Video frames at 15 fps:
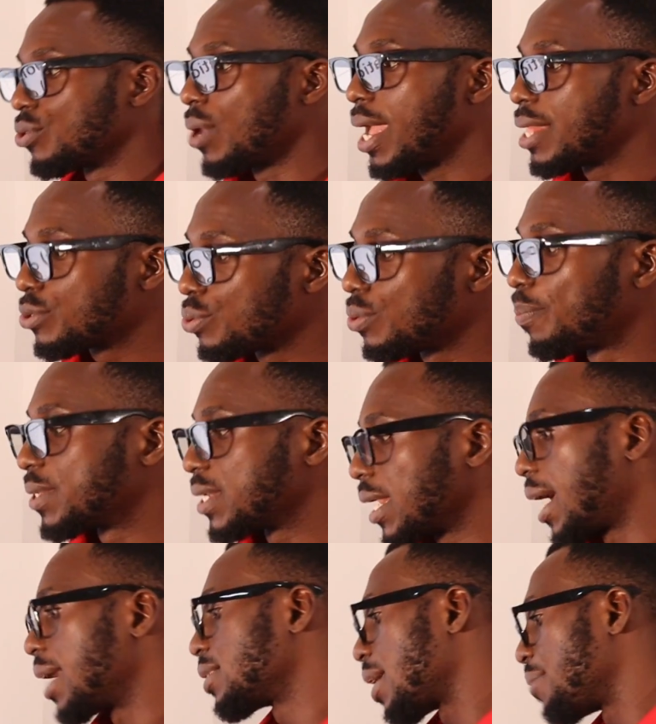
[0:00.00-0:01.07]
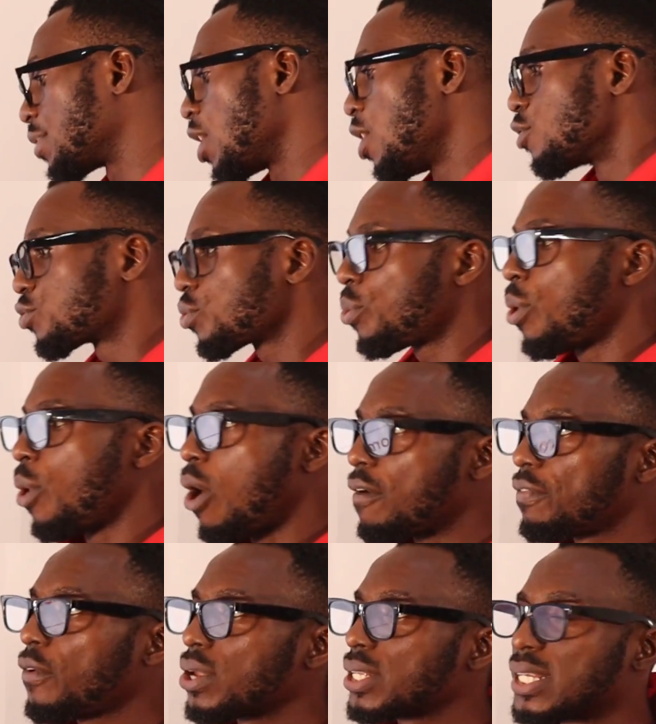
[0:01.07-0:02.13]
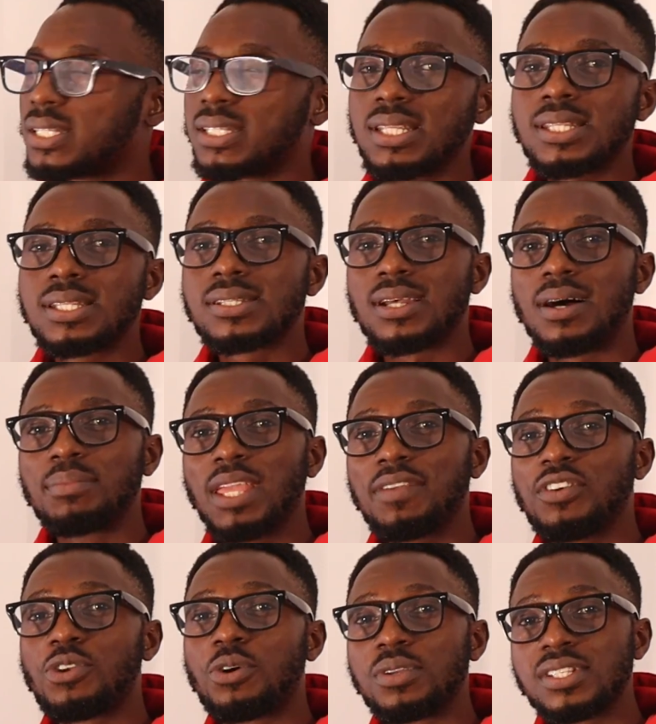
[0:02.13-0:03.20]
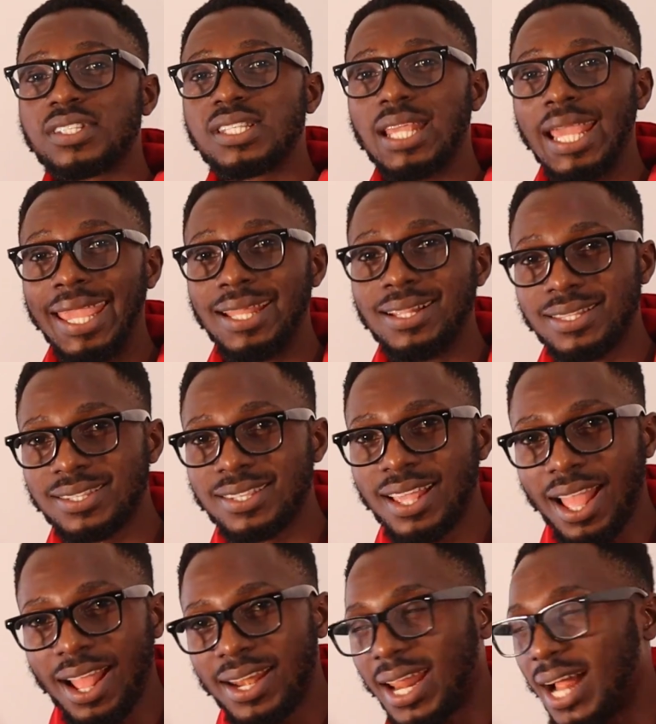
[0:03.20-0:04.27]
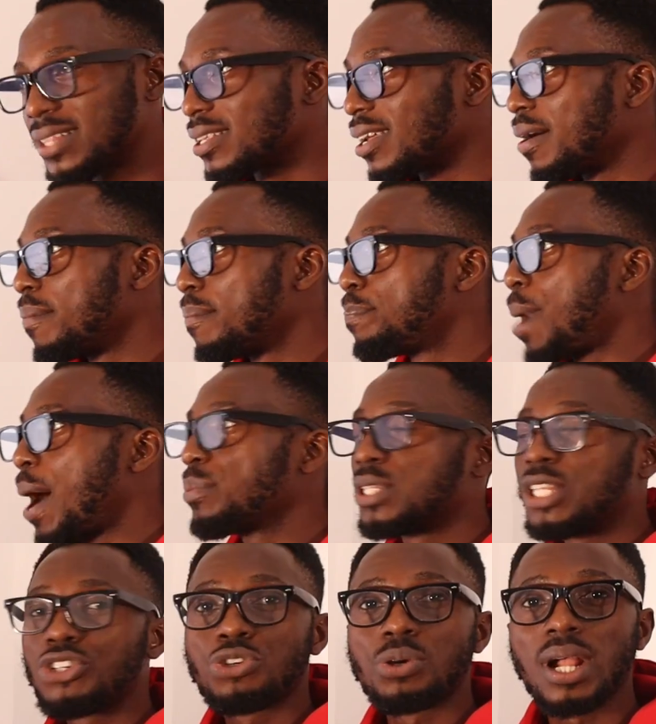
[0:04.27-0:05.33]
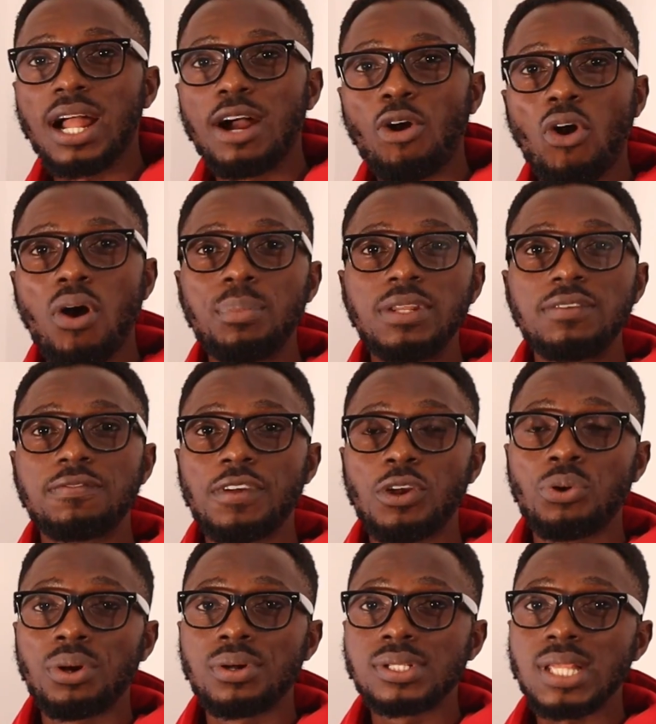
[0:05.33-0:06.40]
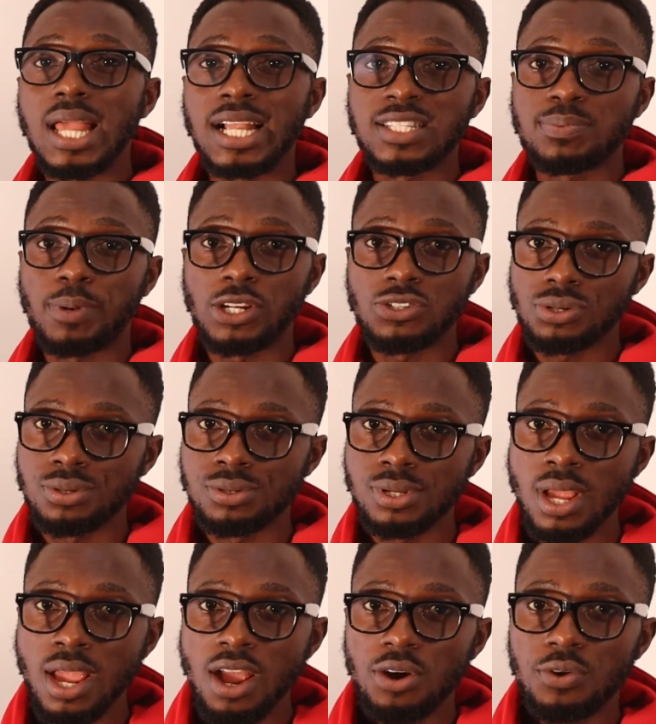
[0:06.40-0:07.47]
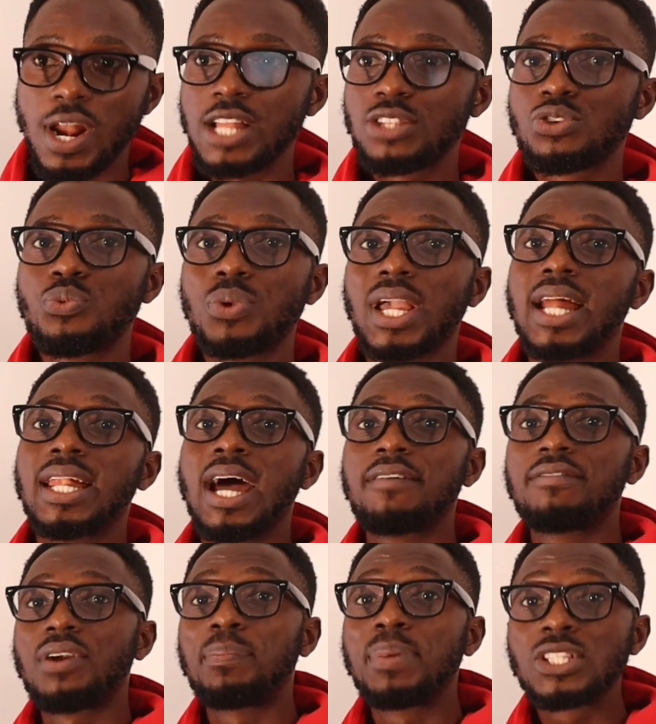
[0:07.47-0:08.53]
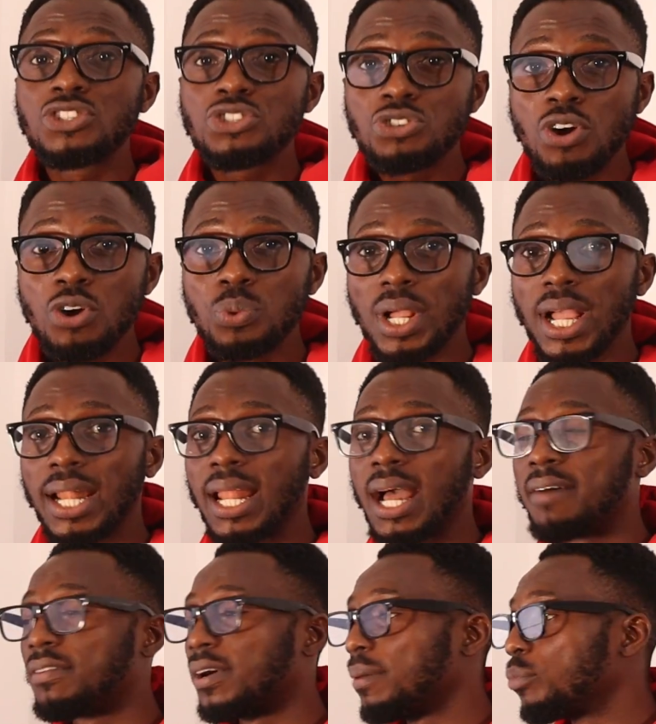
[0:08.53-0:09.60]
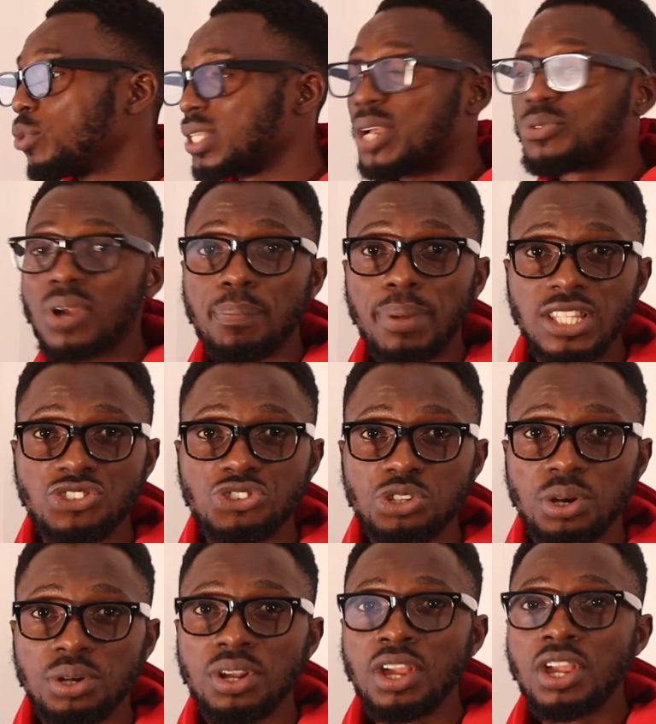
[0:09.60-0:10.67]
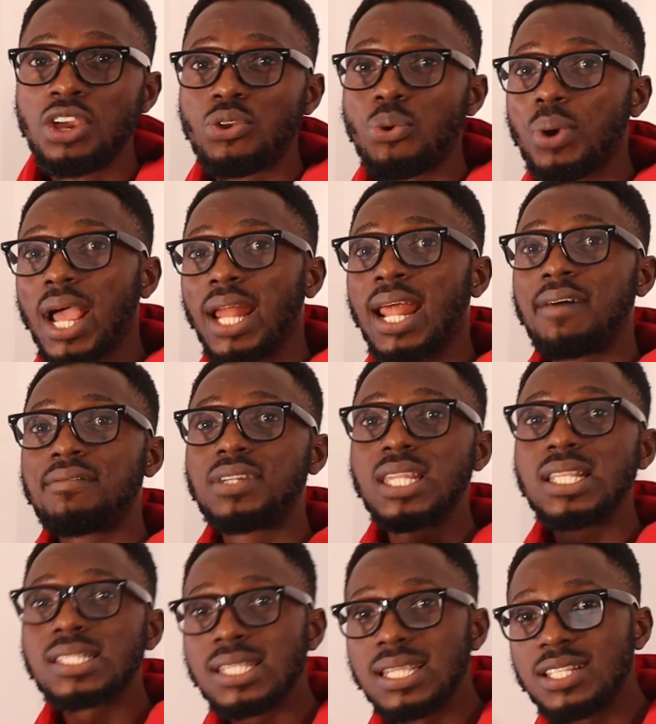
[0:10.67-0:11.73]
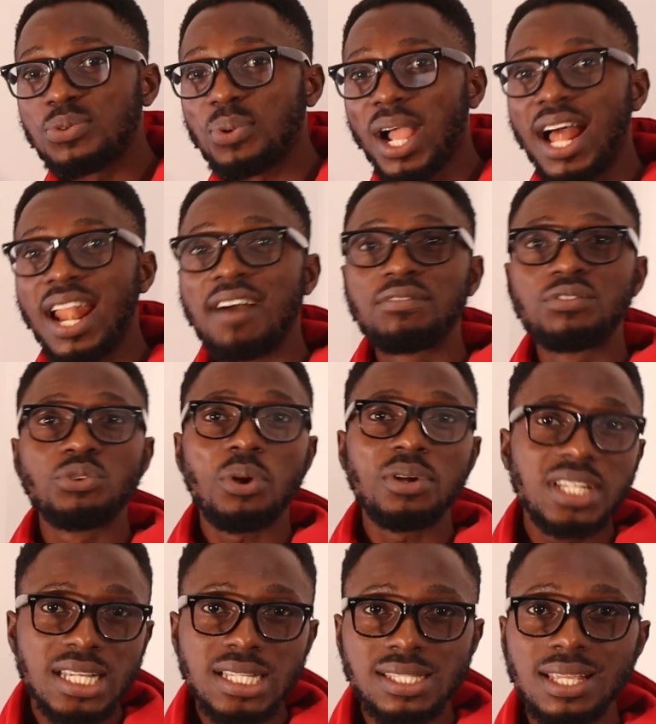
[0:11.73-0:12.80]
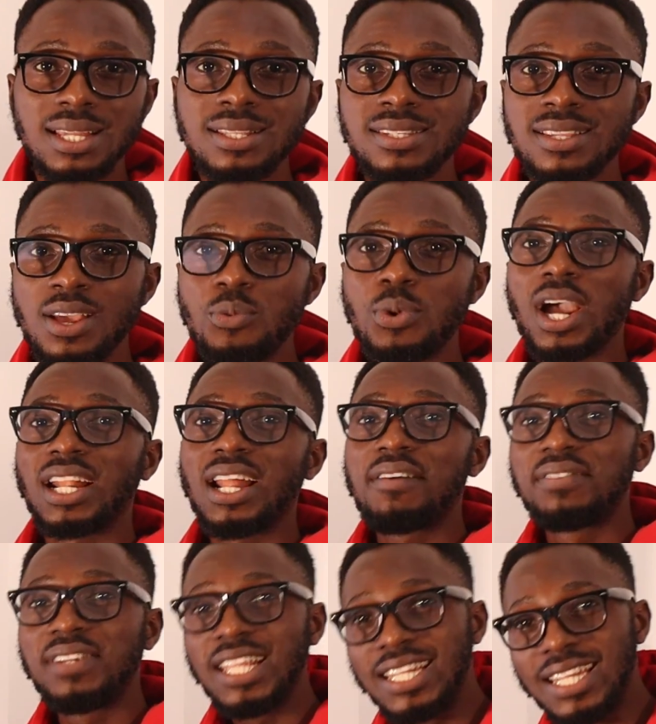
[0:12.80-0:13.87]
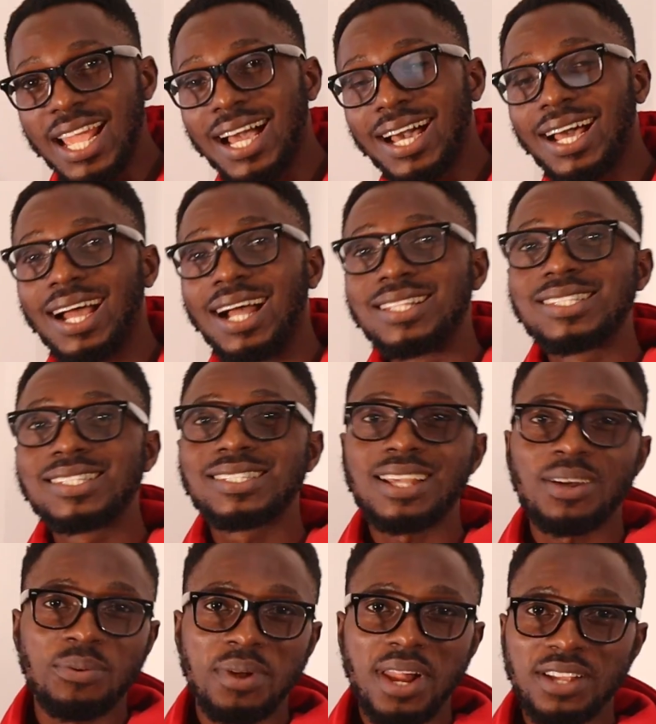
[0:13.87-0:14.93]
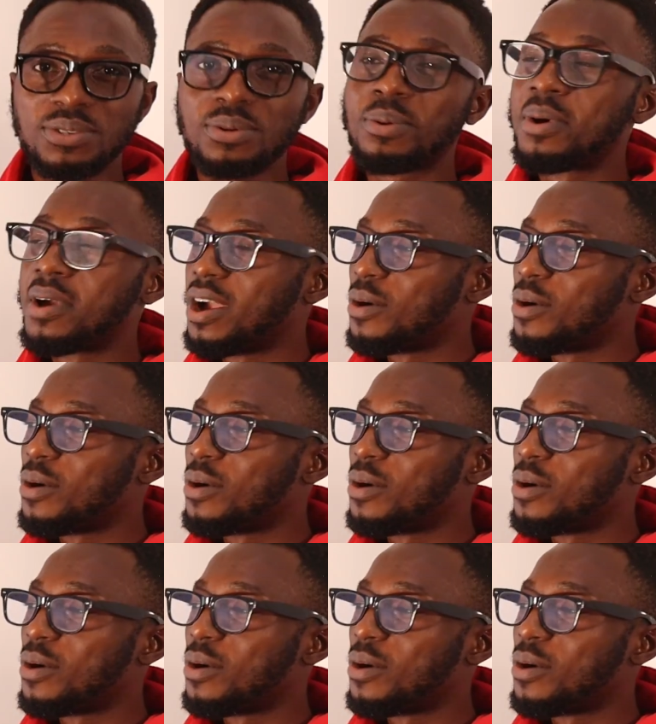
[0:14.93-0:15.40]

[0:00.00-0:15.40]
you know, n2 repeated items. So of course this is giving us hints that permutation can come in various expressions, right? So we can have repetition, we can have without repetition, you know, we can have distinct, we can have non-distinct, we can have linear and circular. So